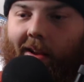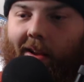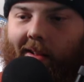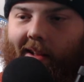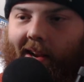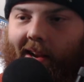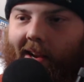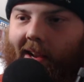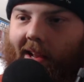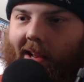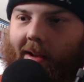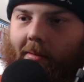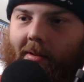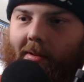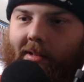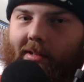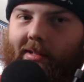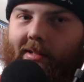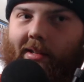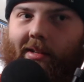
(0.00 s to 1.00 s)
Like, it
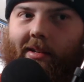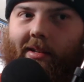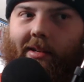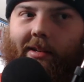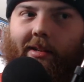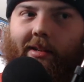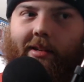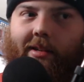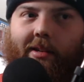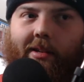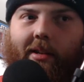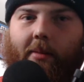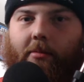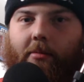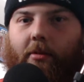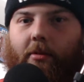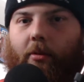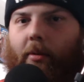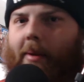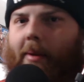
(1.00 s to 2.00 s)
was
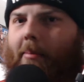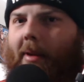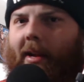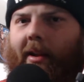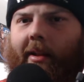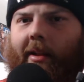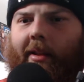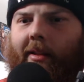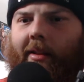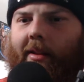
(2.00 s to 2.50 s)
gripping.